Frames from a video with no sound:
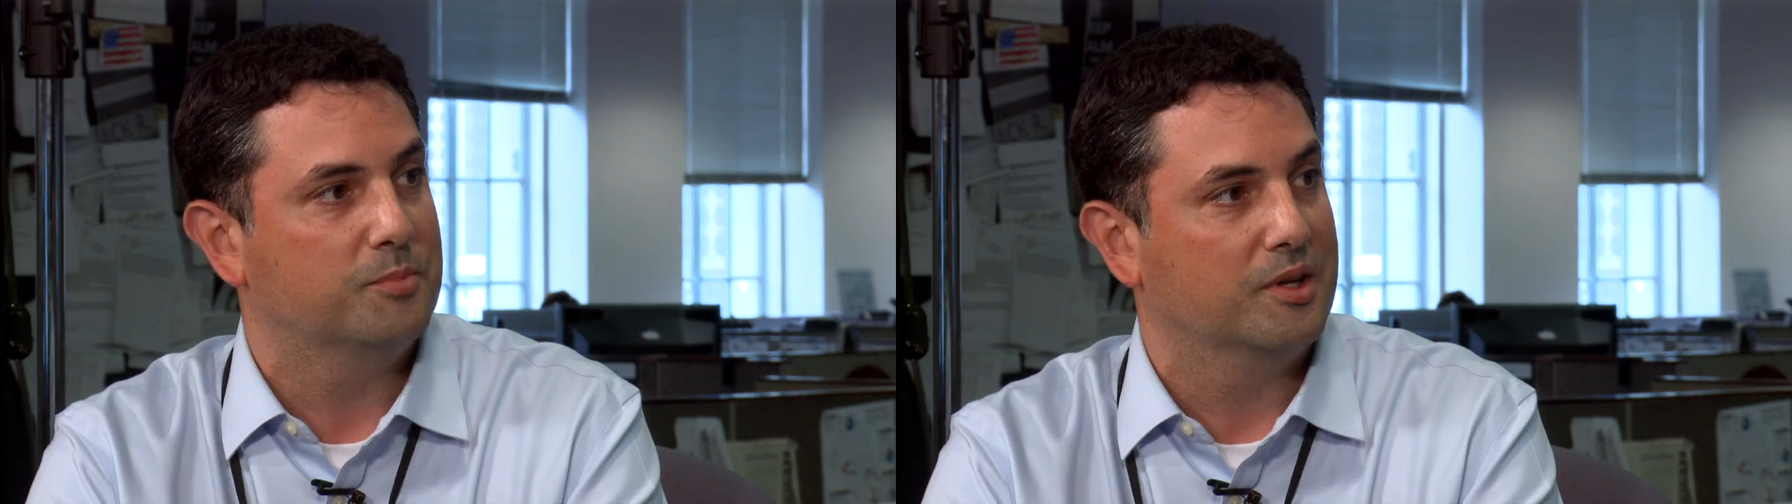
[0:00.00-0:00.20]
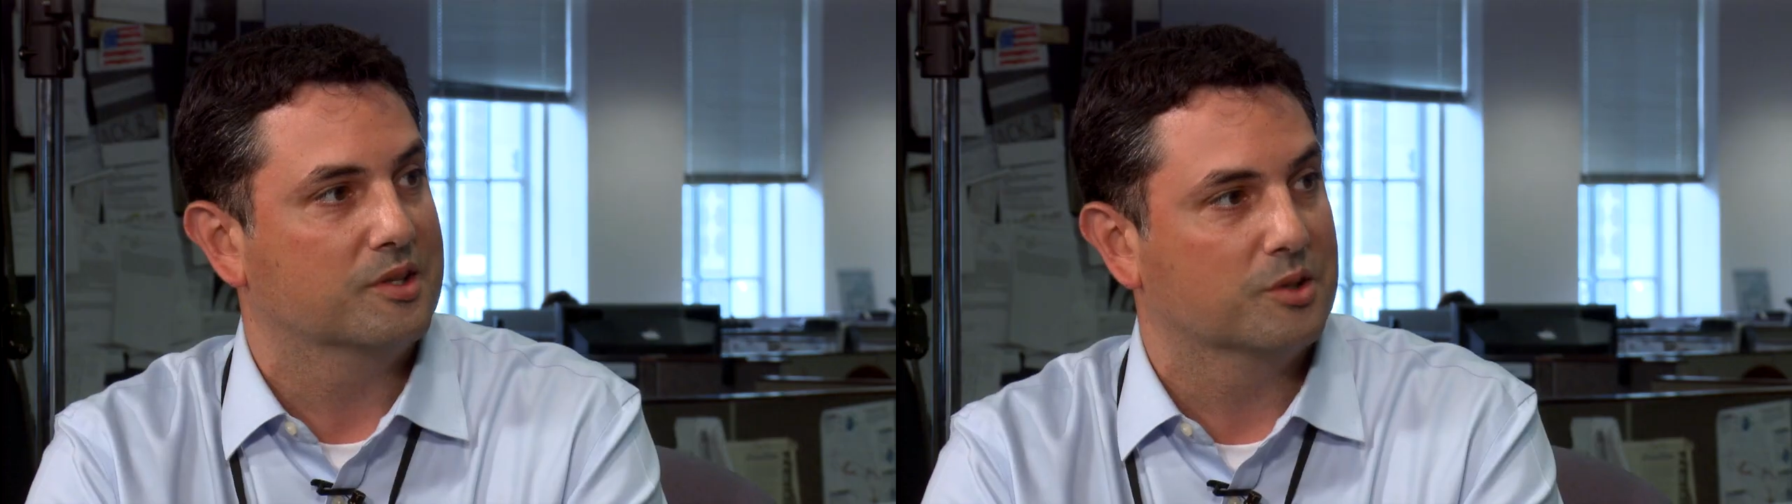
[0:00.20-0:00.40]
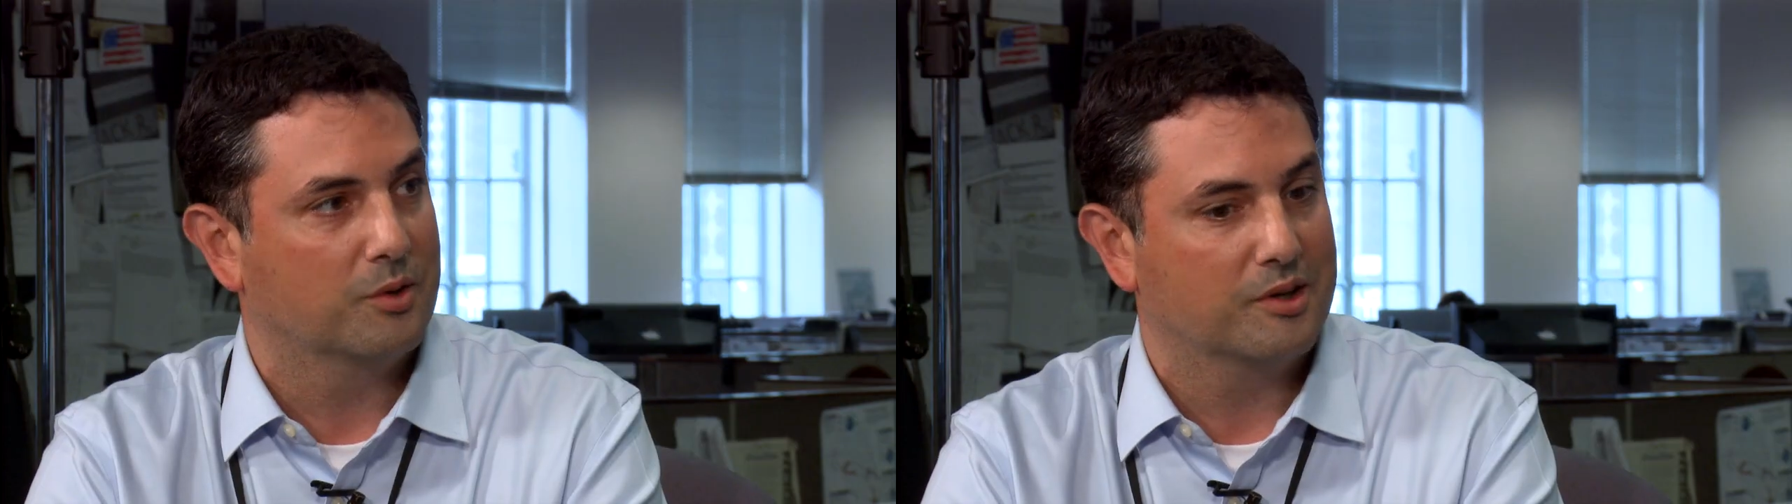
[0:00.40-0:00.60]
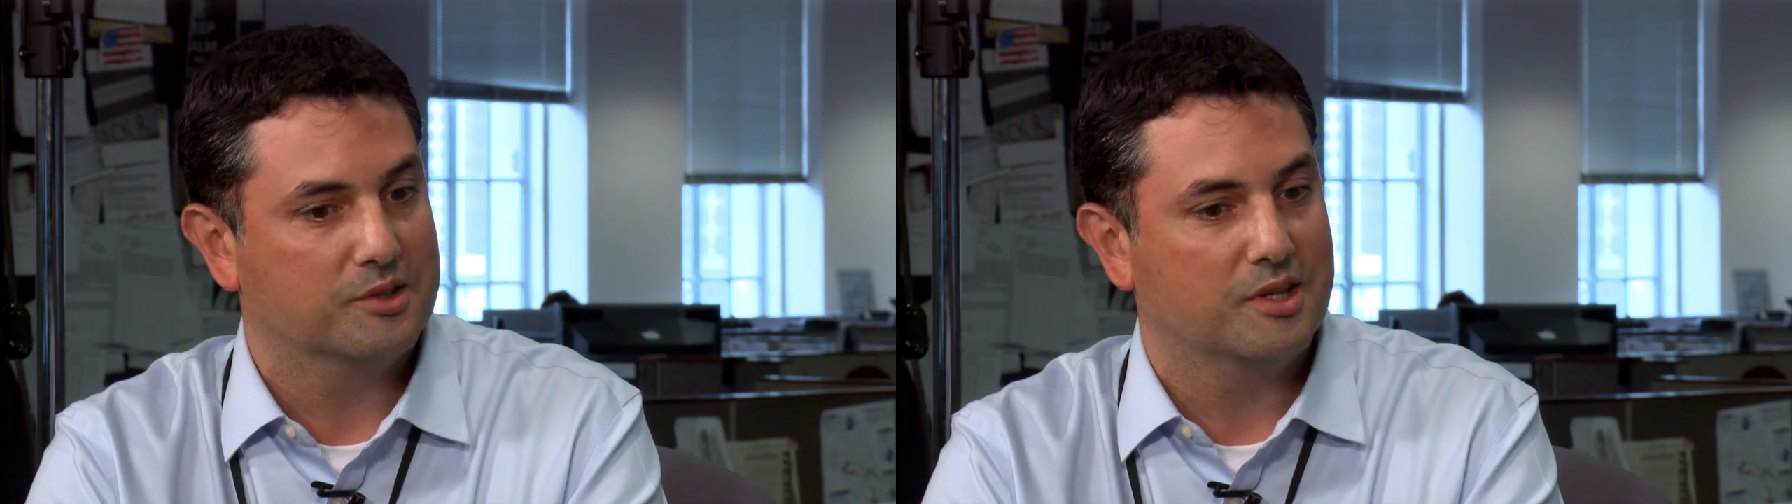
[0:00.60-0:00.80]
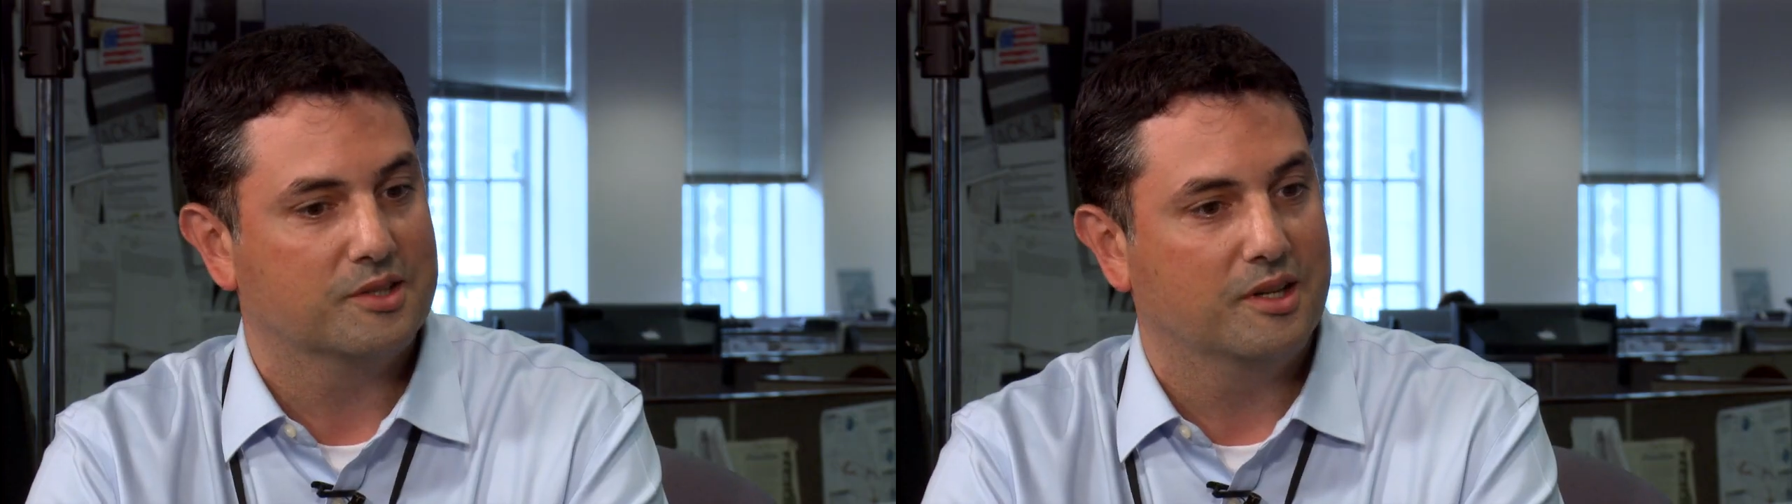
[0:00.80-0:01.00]
but his lawyer
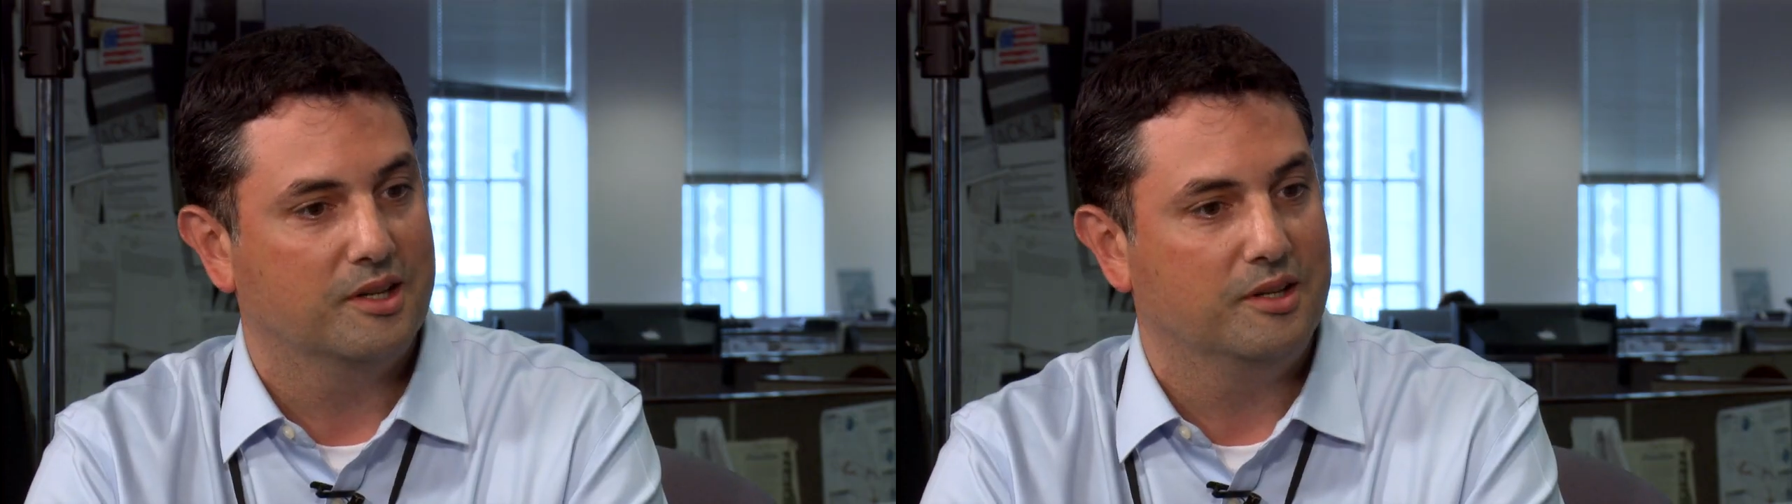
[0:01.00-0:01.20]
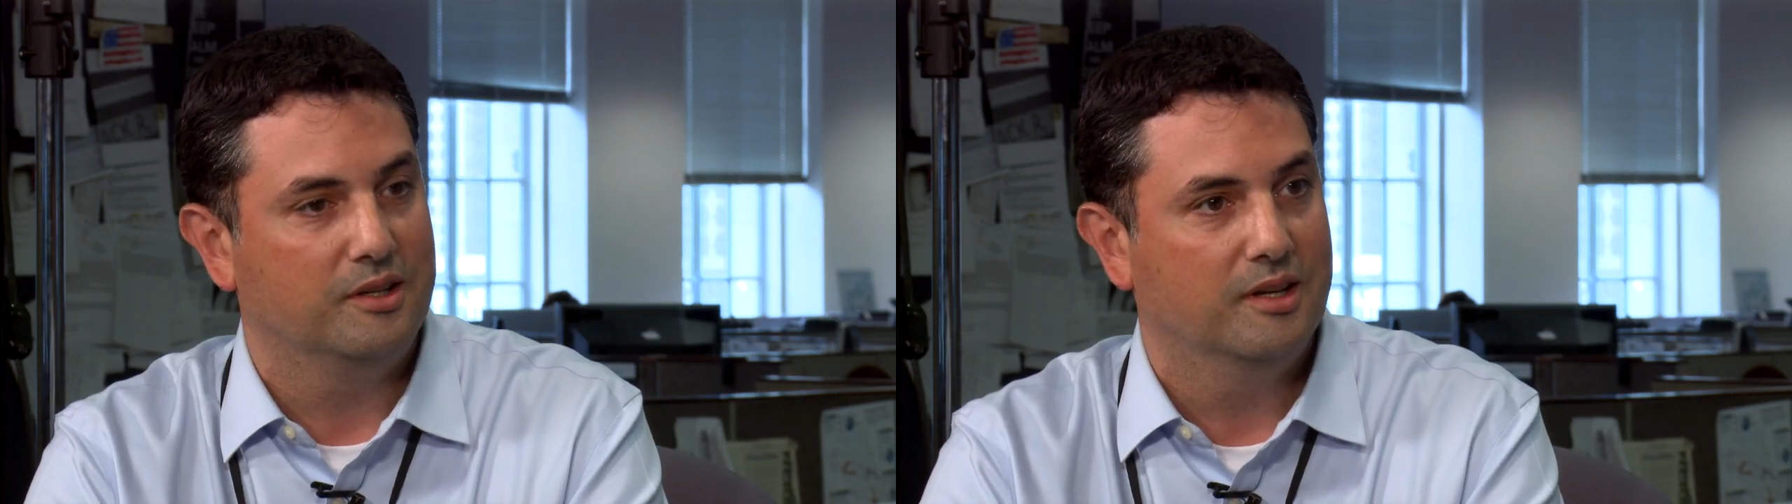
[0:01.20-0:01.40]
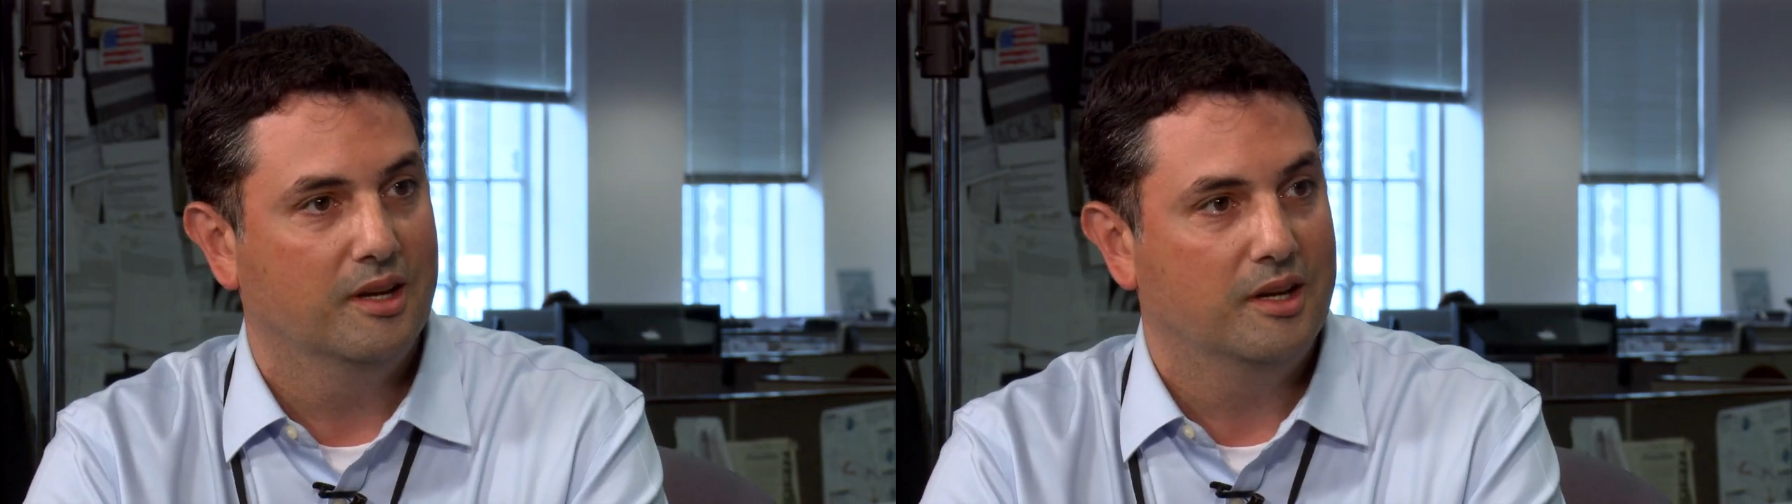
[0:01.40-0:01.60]
says that he,